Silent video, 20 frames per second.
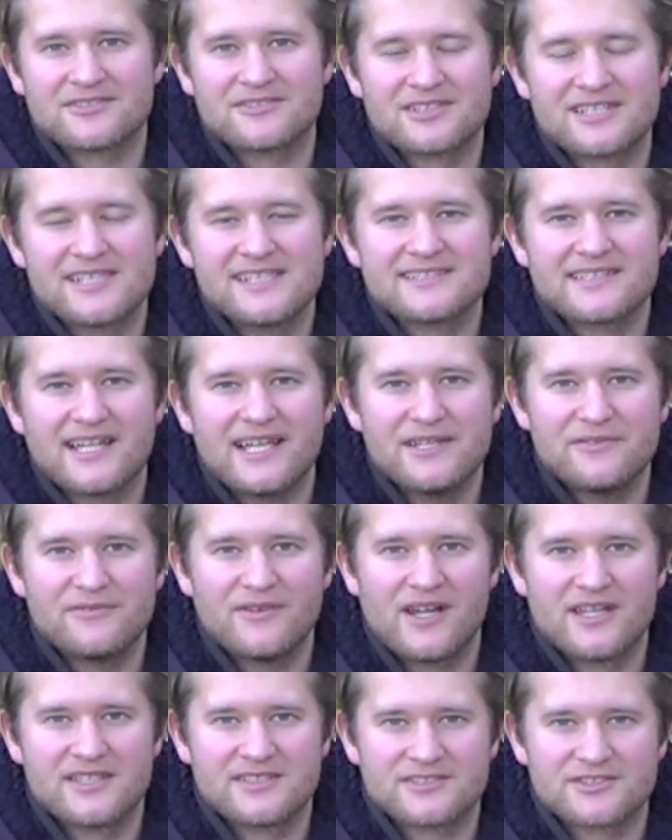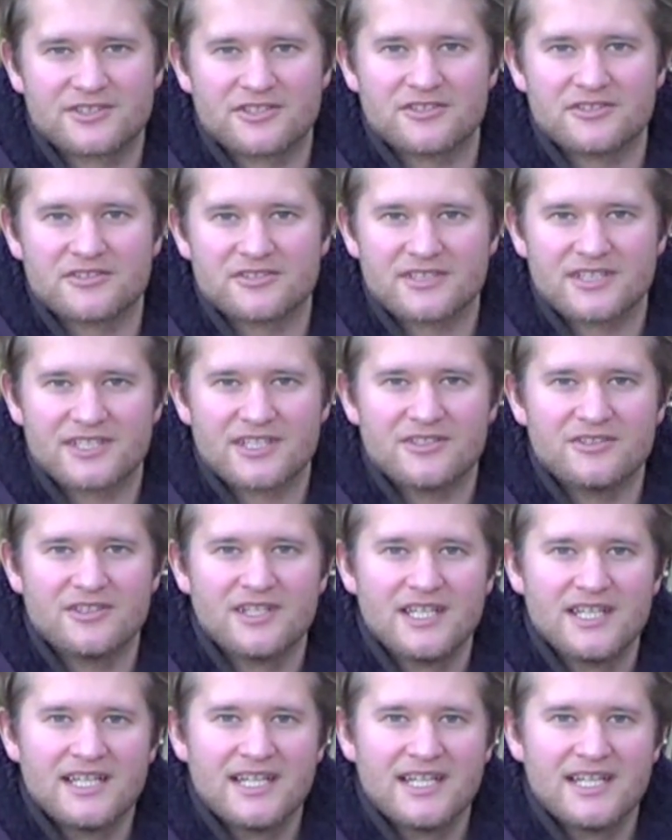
At least I find so, you know.